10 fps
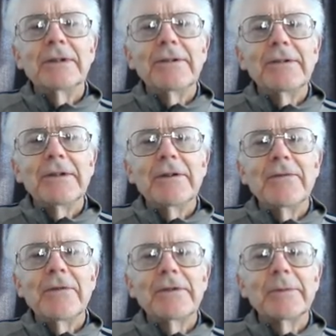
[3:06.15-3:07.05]
is
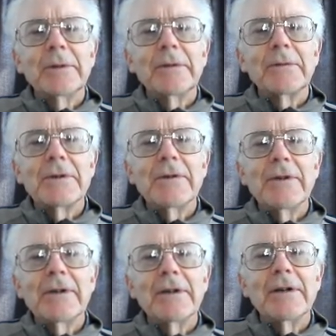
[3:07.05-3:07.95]
invisible to
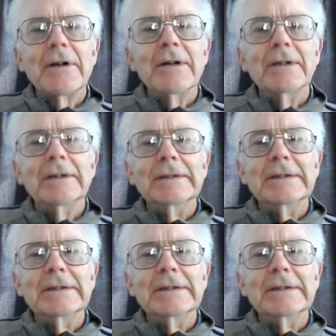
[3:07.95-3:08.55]
the eye.